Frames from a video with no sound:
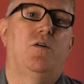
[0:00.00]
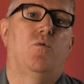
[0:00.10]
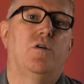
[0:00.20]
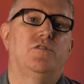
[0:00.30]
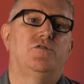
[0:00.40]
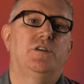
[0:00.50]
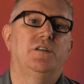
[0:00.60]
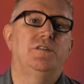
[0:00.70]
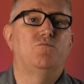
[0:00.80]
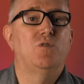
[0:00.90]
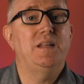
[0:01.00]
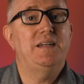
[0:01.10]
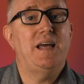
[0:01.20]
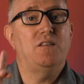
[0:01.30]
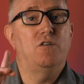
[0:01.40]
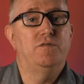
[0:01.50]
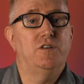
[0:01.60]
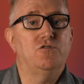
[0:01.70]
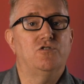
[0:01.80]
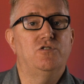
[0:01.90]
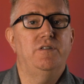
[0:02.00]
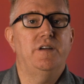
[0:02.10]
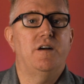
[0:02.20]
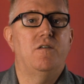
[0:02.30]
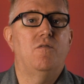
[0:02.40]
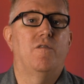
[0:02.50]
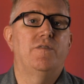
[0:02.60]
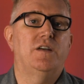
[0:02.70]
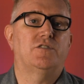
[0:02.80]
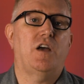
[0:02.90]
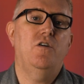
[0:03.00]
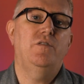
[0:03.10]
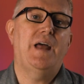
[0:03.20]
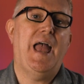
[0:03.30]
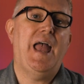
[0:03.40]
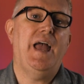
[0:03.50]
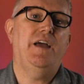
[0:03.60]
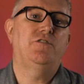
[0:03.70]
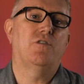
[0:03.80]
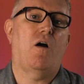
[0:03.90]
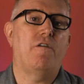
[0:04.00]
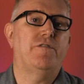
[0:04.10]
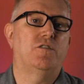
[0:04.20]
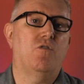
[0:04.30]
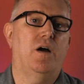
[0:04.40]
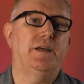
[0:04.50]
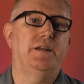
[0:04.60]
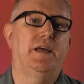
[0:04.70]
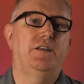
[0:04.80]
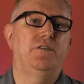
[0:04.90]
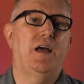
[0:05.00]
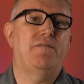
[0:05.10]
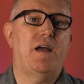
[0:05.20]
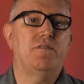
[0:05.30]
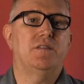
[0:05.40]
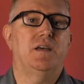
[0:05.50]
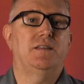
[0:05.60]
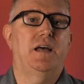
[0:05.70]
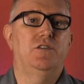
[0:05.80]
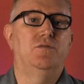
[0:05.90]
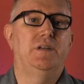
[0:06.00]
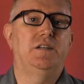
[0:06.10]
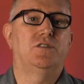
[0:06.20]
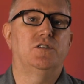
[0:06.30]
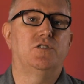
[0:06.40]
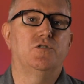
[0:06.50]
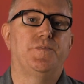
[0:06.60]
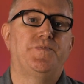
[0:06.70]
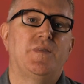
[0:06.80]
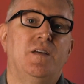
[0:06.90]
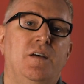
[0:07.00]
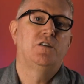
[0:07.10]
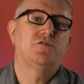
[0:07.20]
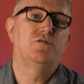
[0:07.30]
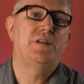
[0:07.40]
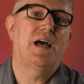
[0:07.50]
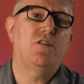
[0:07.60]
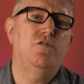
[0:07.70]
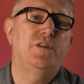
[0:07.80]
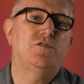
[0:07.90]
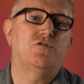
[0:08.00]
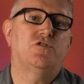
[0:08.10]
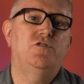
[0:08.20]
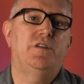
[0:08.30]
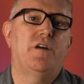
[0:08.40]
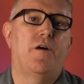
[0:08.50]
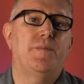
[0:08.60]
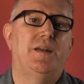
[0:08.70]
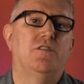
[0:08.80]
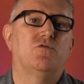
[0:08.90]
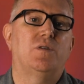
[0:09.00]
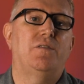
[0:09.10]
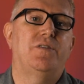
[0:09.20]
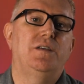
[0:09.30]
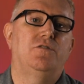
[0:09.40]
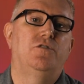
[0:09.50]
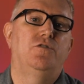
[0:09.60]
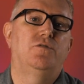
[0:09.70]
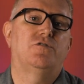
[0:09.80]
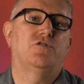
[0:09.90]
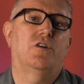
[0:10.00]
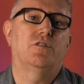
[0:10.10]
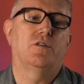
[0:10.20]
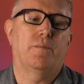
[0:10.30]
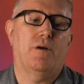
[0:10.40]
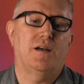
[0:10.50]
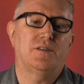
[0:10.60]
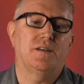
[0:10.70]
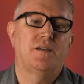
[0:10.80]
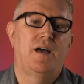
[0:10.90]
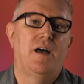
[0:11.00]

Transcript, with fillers: Whereas you can really download Visual Studio or V S Code and you're off and running and you have everything that you need to do. So download Visual Studio, and here's what I think you do to start your learning process.